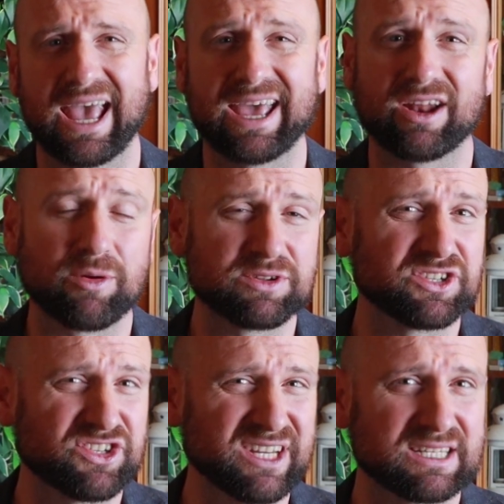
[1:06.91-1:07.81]
And I would
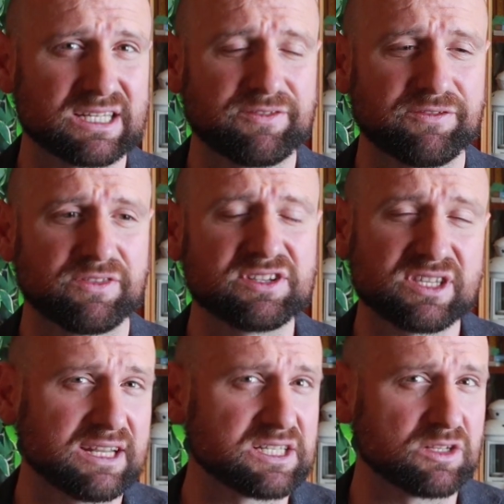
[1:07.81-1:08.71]
suggest if this
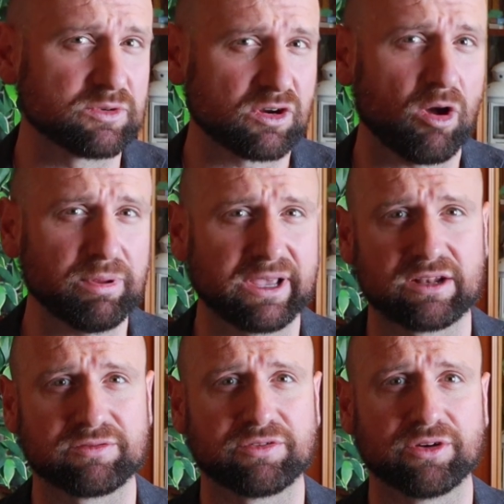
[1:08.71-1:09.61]
study is a little bit
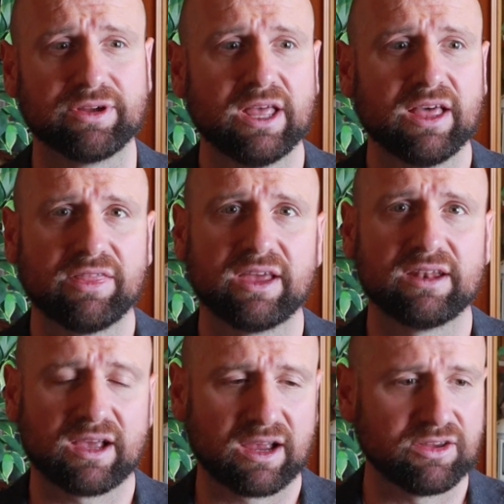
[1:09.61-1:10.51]
complicated for you,
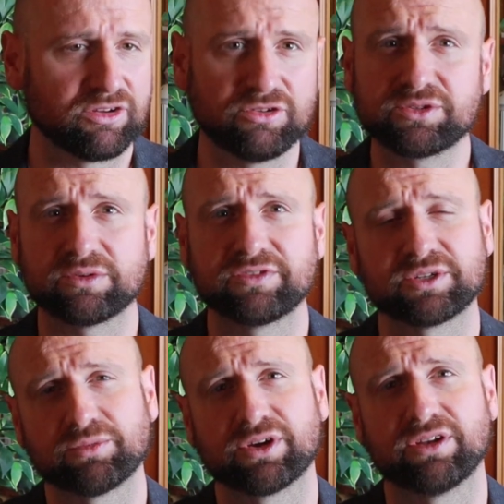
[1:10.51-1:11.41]
then you can use the
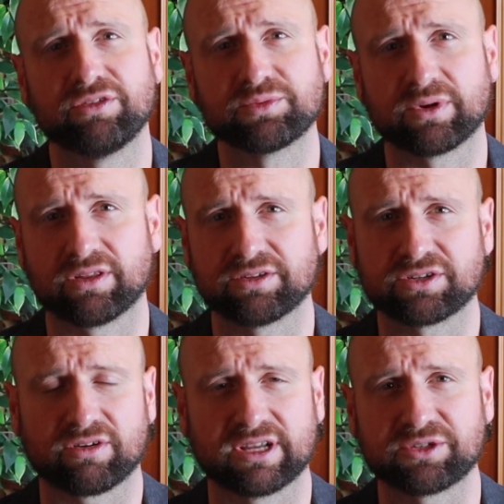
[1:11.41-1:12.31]
revision book and use one of those
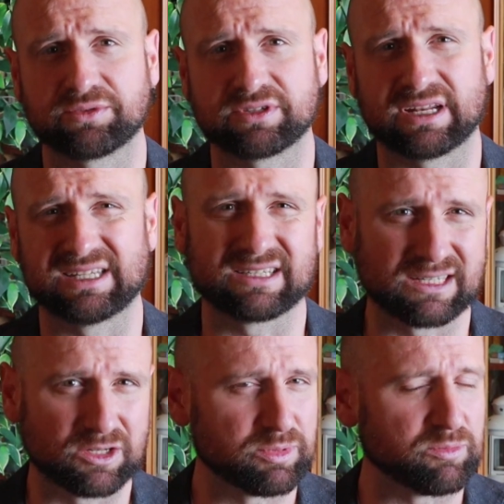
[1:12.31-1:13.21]
correlational studies.
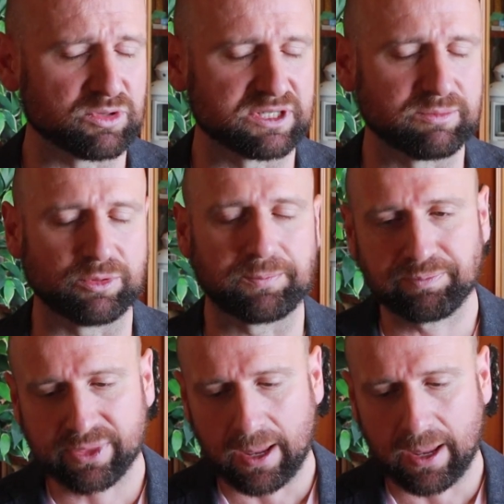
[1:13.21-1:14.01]
It's a little bit more simple.